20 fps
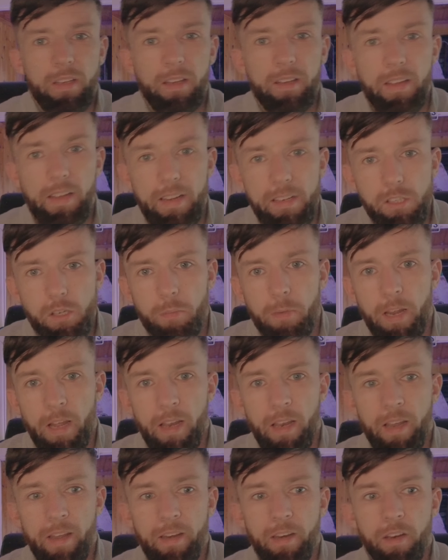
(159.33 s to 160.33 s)
to take some of that
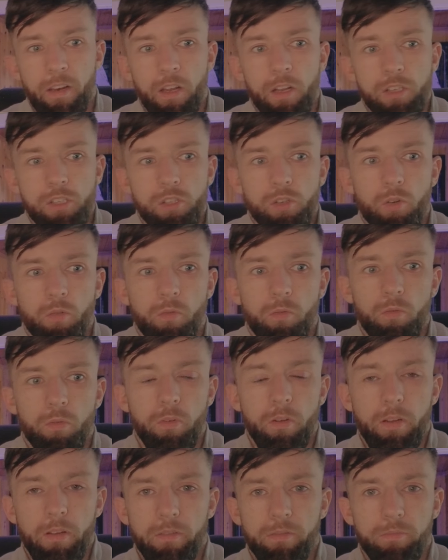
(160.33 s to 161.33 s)
lining out, so
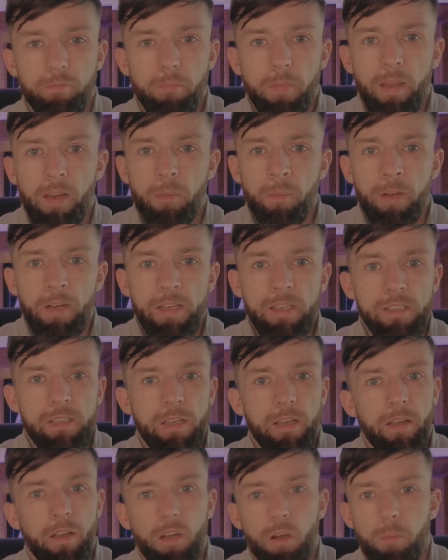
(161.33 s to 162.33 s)
we've minimised
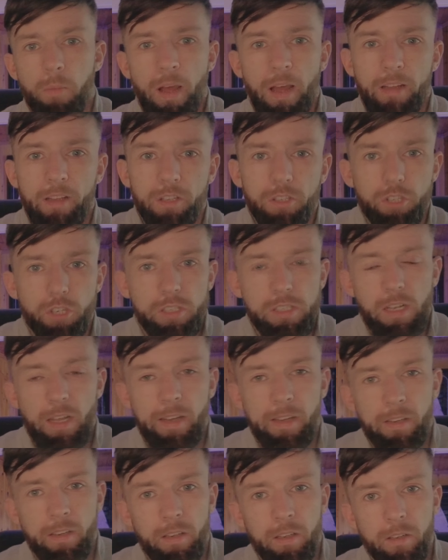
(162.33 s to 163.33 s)
it, gone back to just
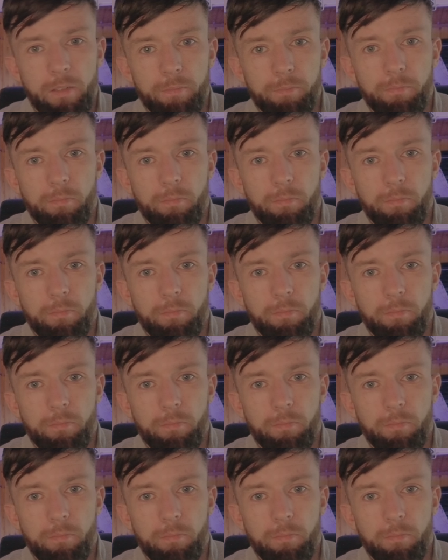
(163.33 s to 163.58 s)
lining